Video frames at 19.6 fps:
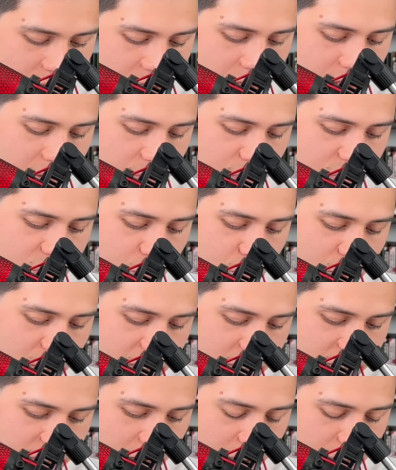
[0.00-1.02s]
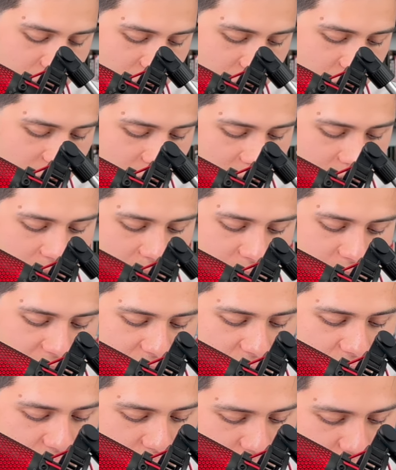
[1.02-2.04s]
in which 1 is up, in
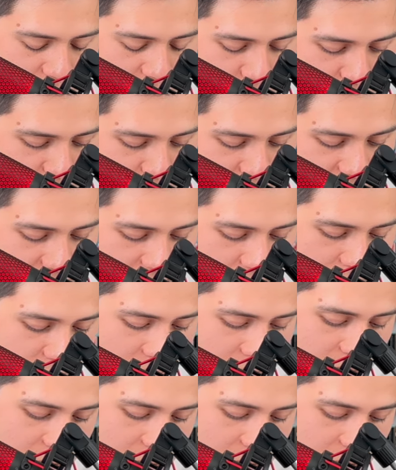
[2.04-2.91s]
which 2 is up,